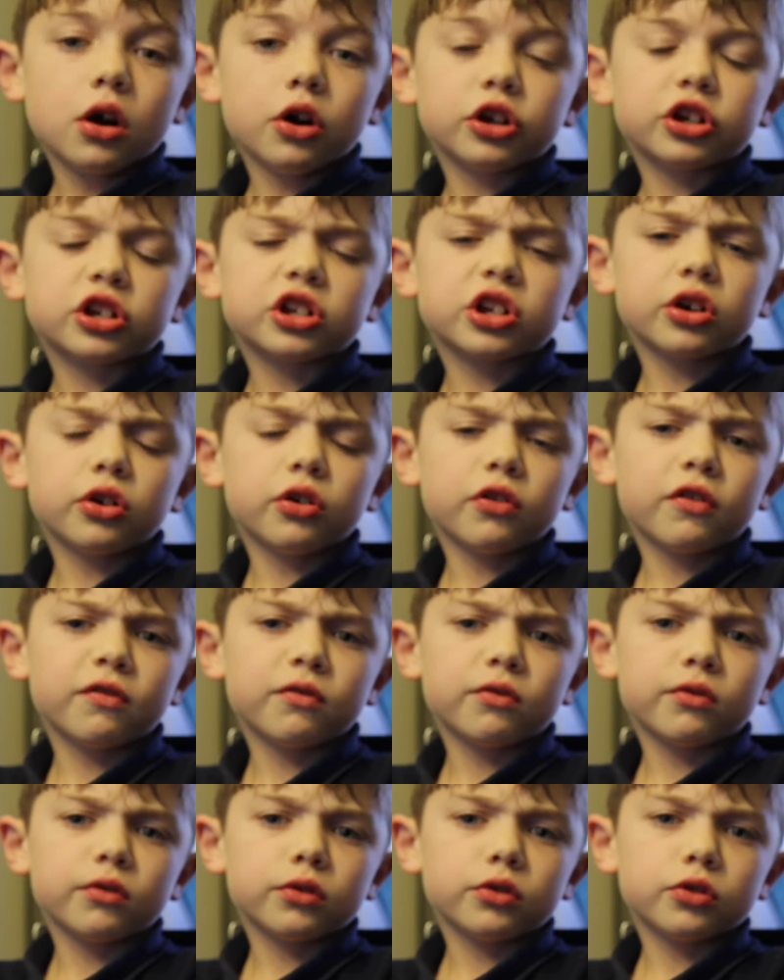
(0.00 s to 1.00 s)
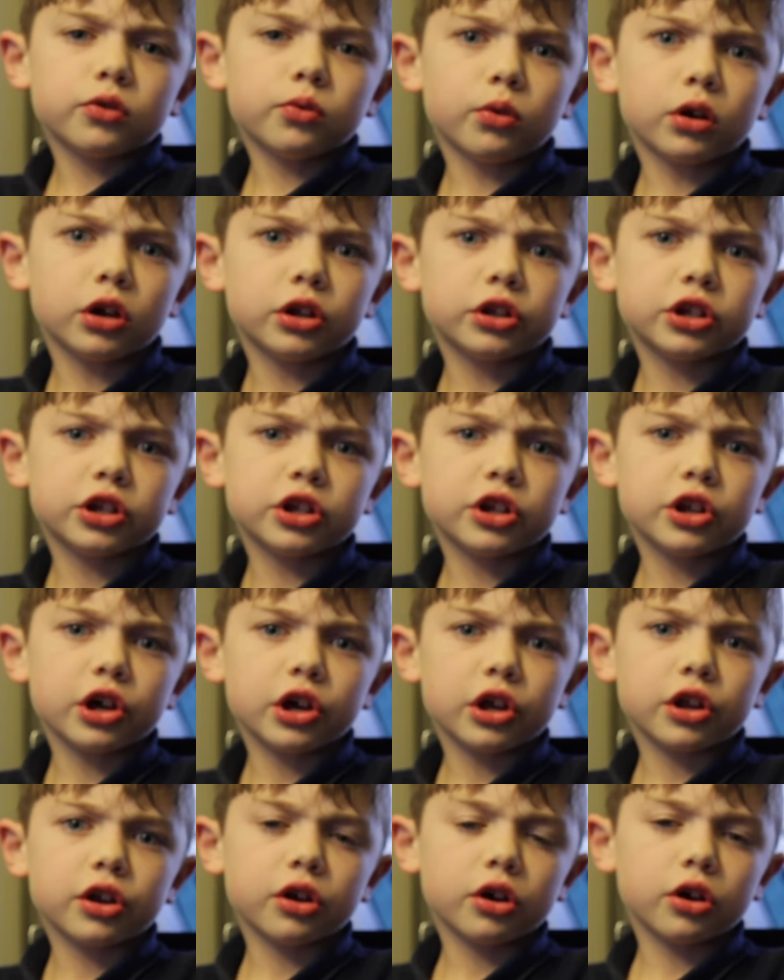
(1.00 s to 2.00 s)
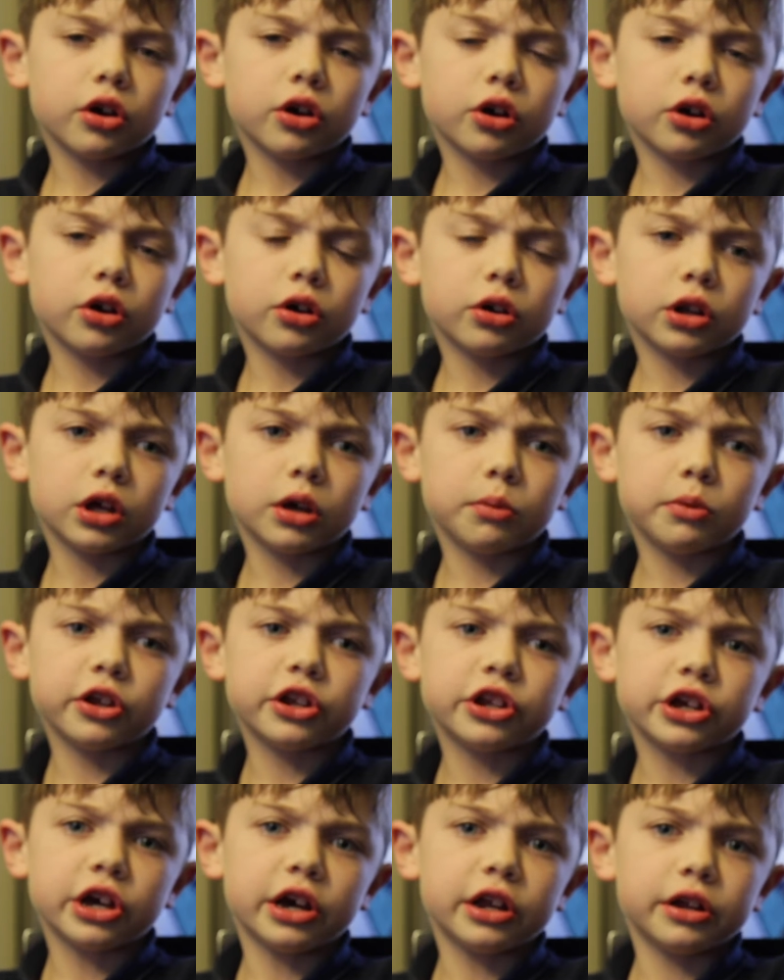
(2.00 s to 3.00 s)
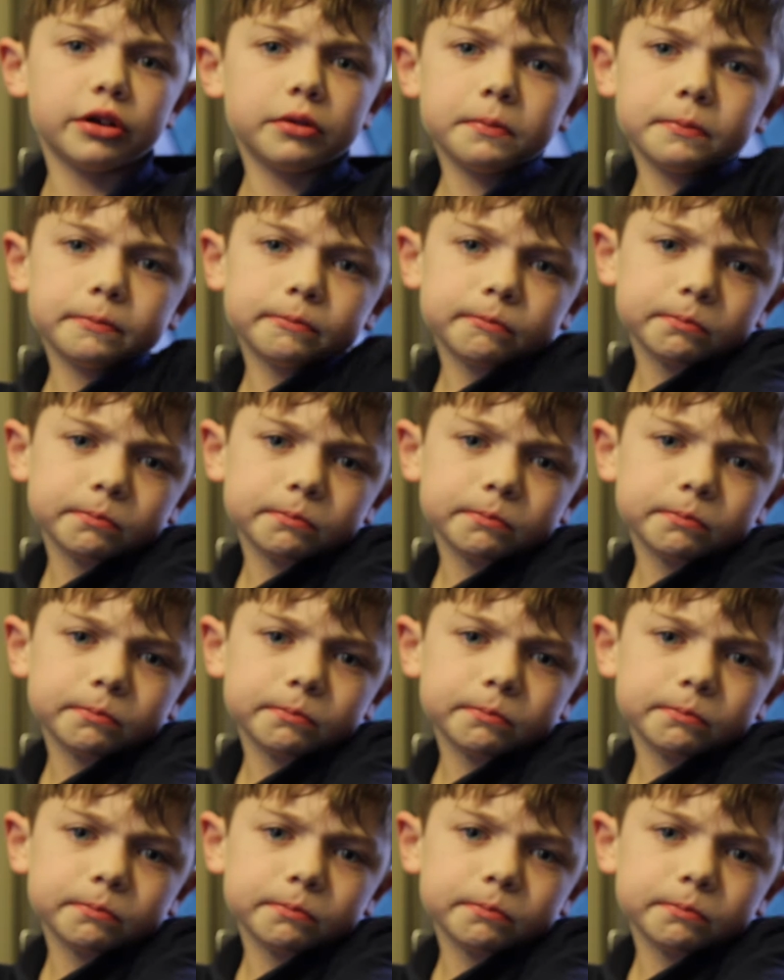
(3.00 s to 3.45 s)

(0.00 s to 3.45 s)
On a scale to 1 to 10, uh, maybe 10.